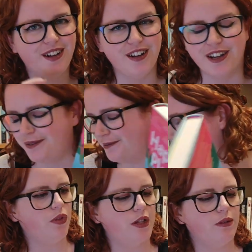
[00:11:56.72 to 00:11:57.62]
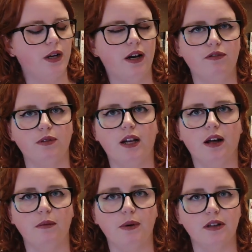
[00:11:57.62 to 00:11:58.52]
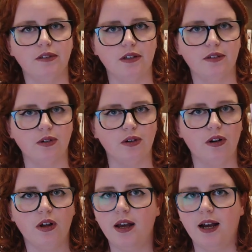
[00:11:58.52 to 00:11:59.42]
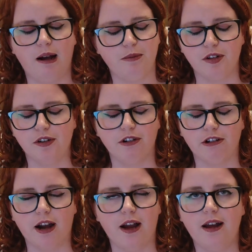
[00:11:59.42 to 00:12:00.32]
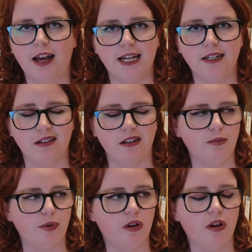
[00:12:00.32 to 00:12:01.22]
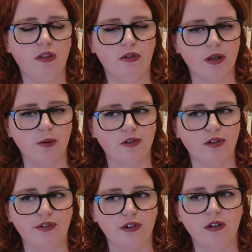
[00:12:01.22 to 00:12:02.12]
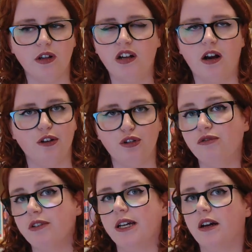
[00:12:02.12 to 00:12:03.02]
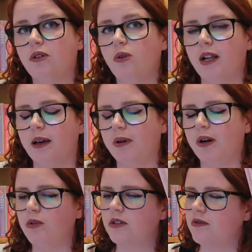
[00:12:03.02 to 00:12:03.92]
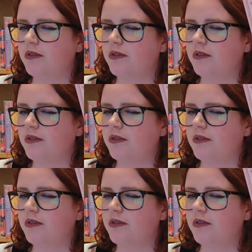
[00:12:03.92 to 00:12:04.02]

No. Things We Hide from the Light by Lucy Score. Absolute regret. Hated this book. Thought it was awful. I should really unhaul it, but I want to